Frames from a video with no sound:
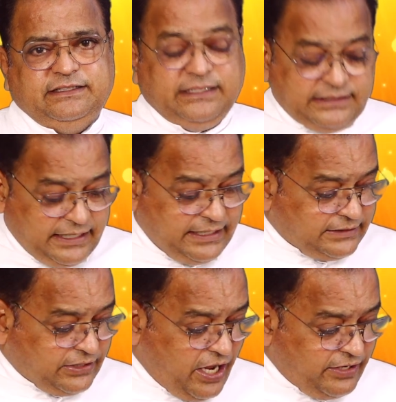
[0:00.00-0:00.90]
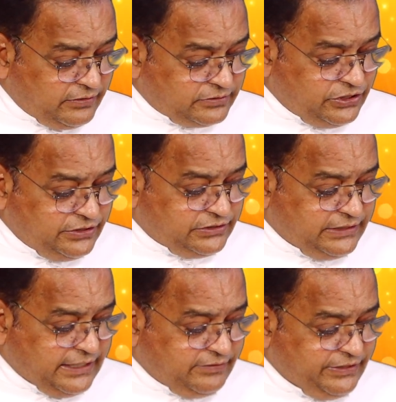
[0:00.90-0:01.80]
The third conscience
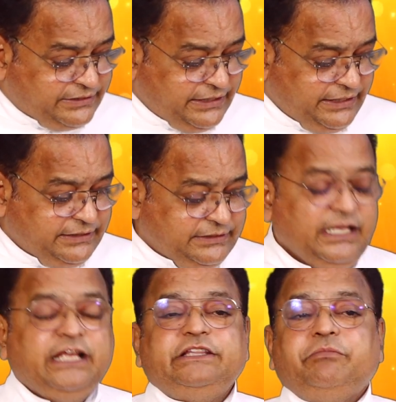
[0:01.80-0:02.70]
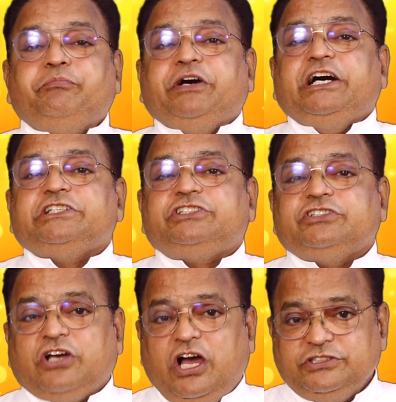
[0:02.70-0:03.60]
that we see is the
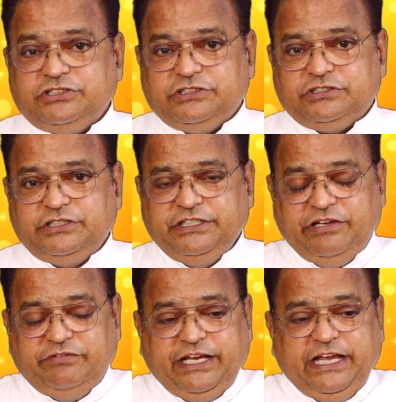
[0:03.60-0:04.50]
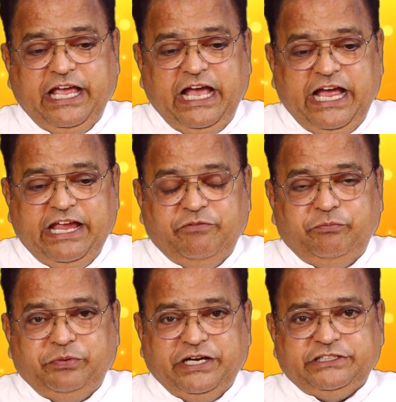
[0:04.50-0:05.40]
purged conscience. In a way, I
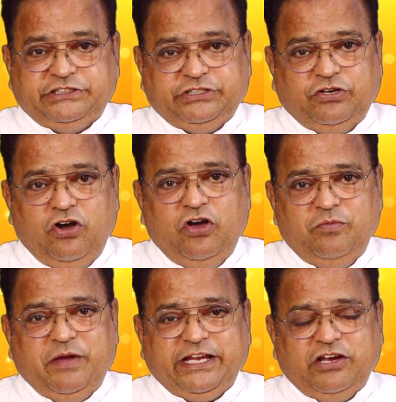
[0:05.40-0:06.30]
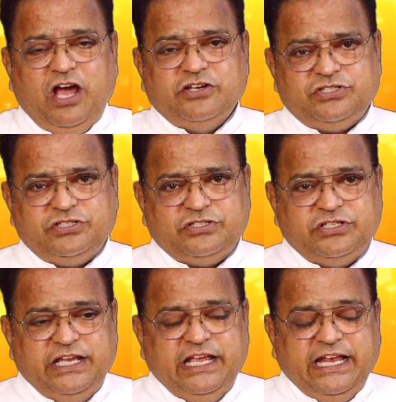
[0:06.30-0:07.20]
have purged all my
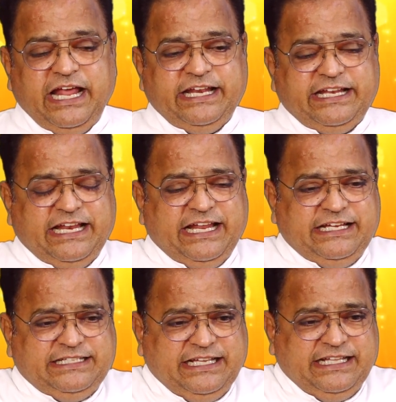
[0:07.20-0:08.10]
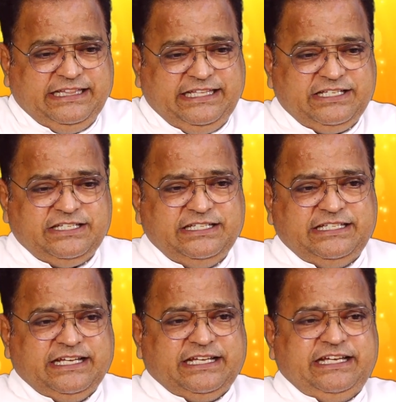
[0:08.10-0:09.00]
conscience. And I realize this is
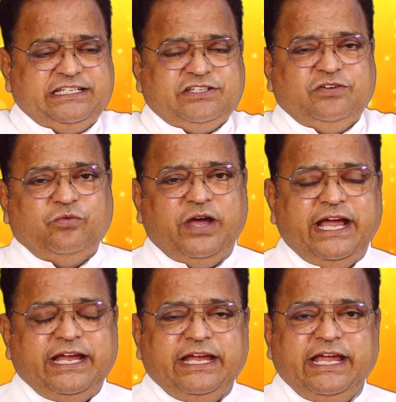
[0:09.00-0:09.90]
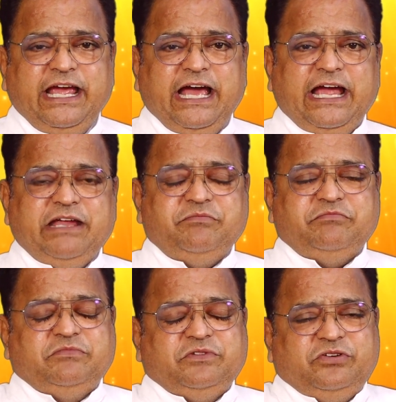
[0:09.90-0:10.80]
the reason why I
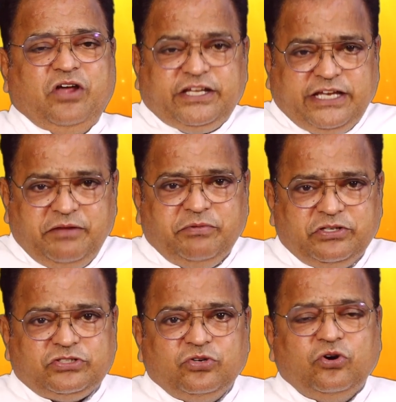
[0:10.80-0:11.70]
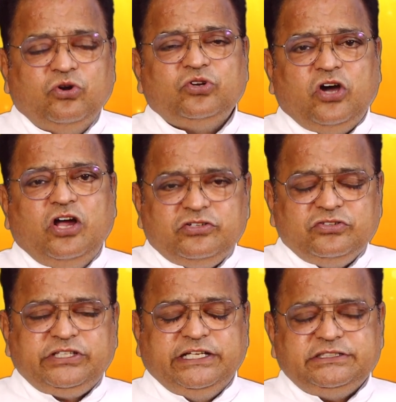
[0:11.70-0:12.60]
am not able to hold on
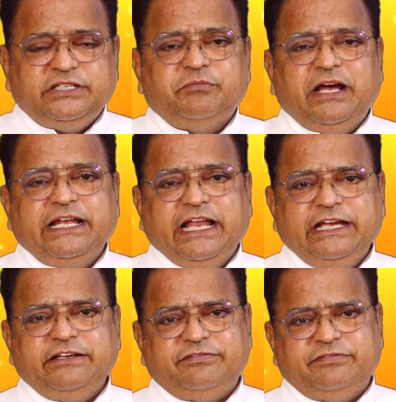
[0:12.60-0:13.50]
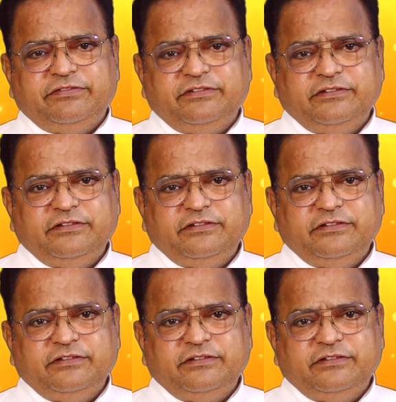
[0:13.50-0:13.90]
to things in my life.